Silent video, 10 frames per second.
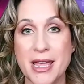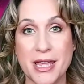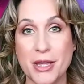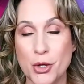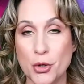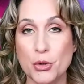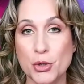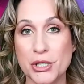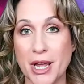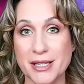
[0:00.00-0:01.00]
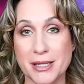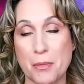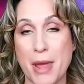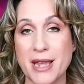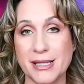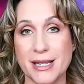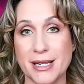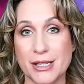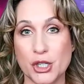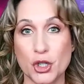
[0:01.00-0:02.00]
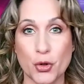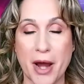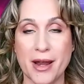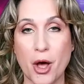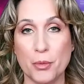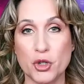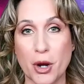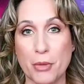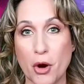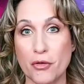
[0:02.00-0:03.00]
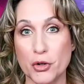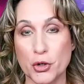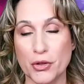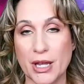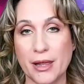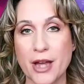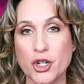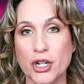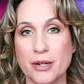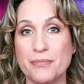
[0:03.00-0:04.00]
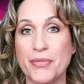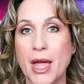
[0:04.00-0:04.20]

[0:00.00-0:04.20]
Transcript: he used as the basis to try to help Trump overturn the election.